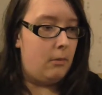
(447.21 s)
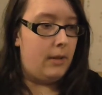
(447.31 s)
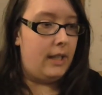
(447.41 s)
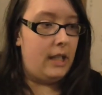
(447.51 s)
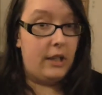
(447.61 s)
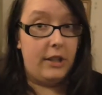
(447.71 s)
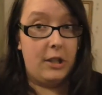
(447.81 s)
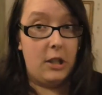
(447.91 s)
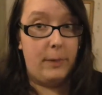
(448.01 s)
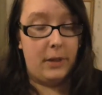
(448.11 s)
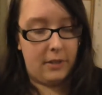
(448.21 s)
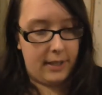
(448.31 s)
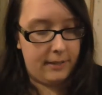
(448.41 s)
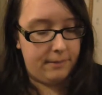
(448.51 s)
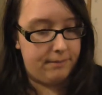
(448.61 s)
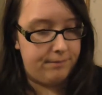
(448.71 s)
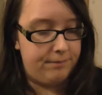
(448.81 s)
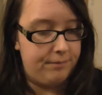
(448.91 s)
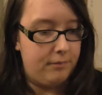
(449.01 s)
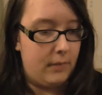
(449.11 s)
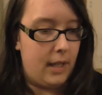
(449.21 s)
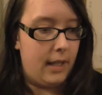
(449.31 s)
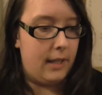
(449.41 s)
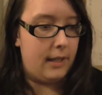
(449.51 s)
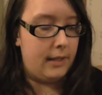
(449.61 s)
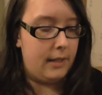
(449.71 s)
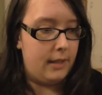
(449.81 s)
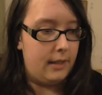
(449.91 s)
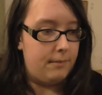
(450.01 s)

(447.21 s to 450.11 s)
We got into the building, and